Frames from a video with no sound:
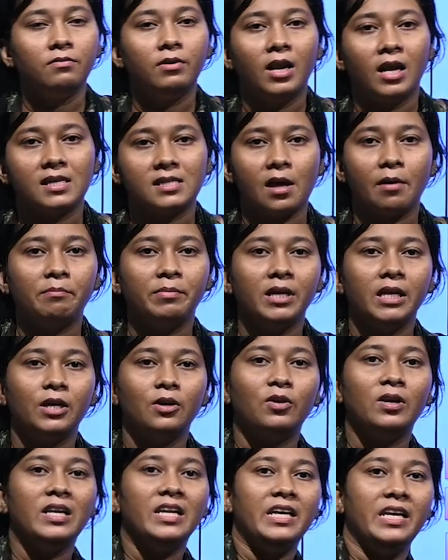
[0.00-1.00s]
For example,
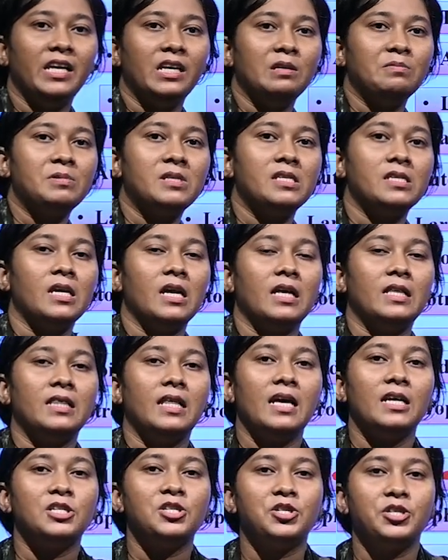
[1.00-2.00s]
your leaves,
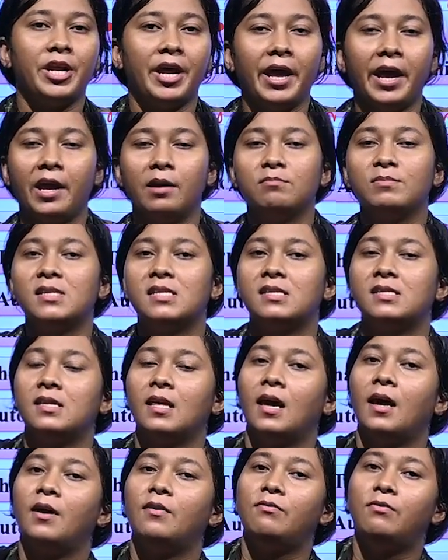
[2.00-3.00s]
their stems,
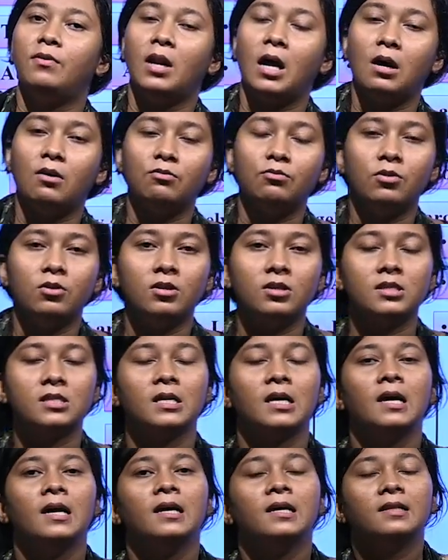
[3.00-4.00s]
their flowers,
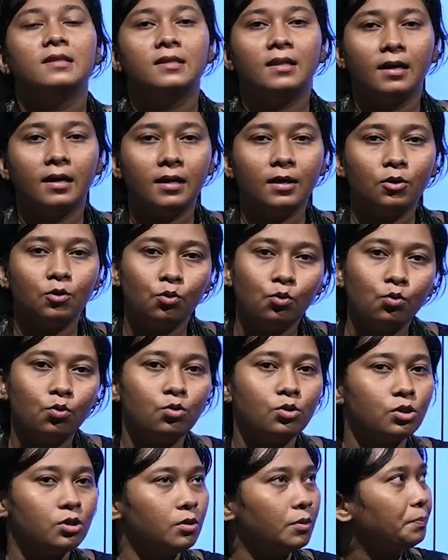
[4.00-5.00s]
their
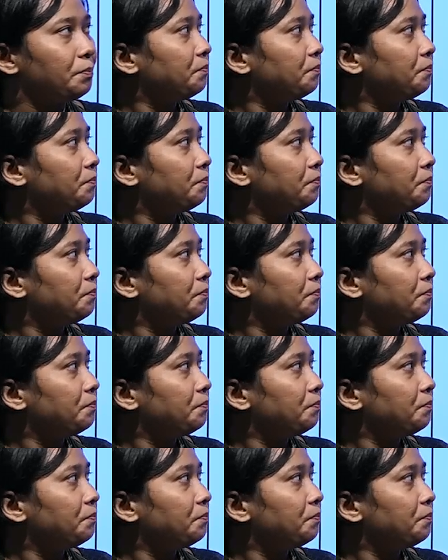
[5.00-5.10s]
roots.